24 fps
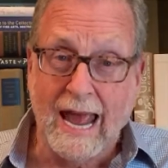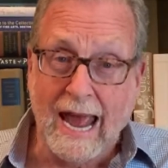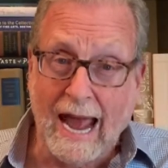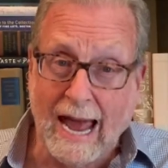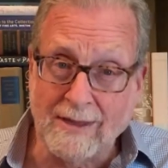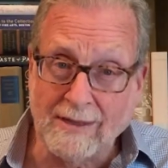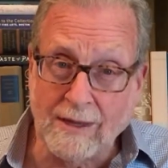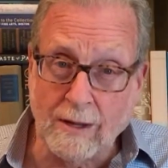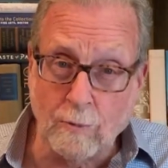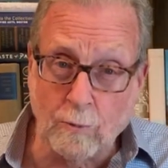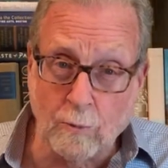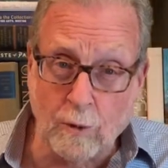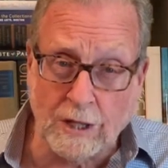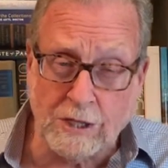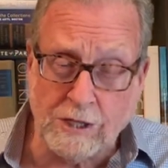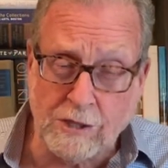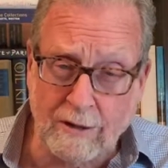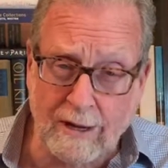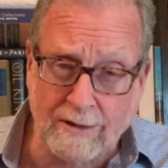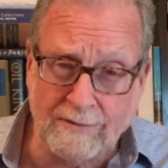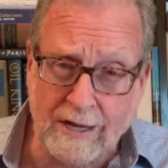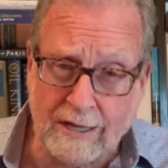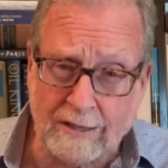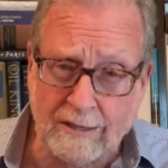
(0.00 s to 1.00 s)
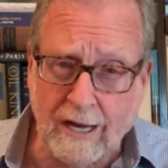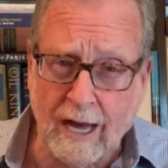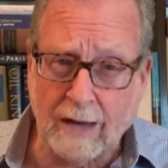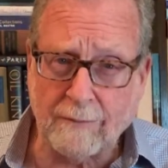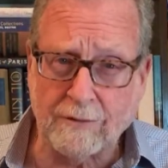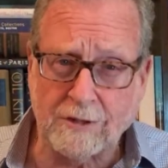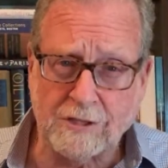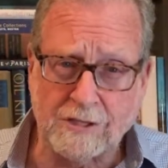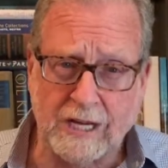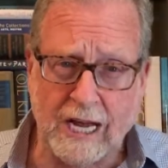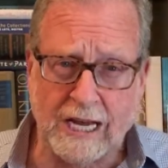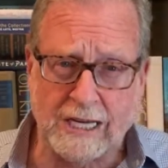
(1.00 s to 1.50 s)
And then once you have that
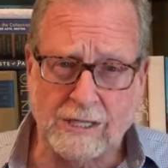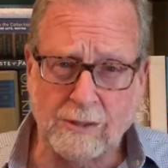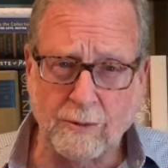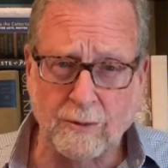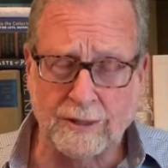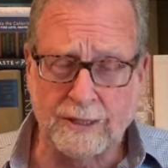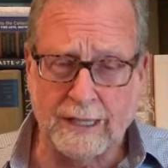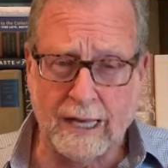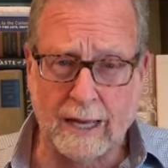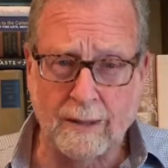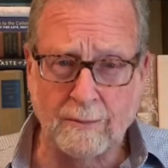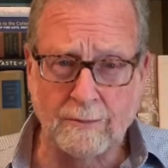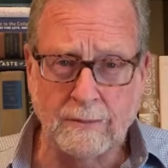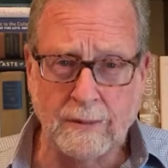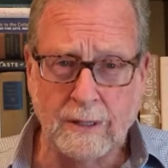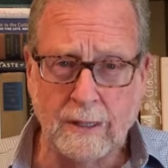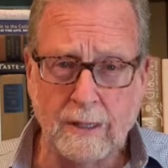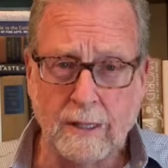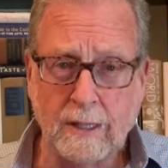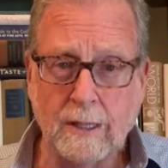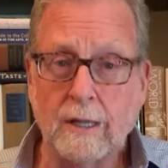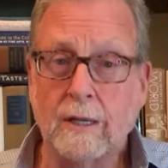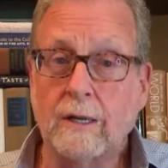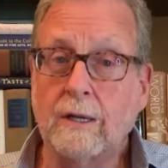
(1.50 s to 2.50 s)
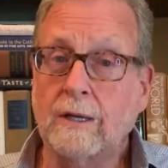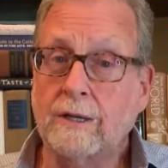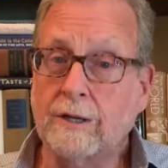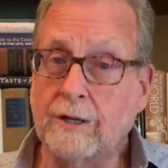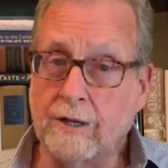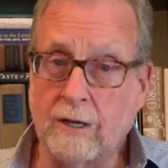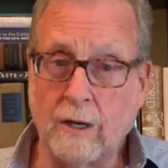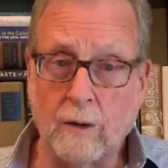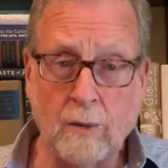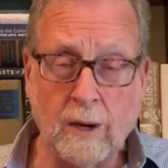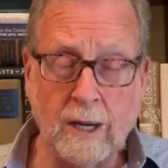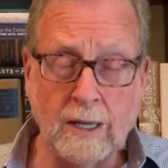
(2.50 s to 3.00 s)
conversation with them, you
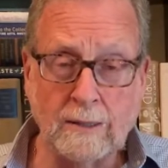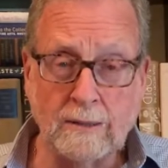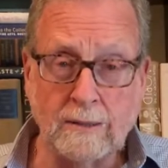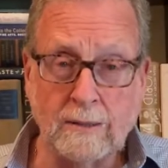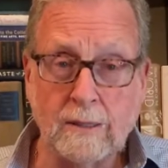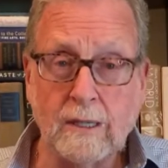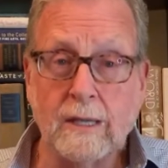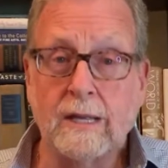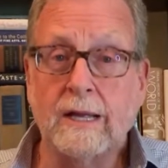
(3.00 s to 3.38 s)
know what?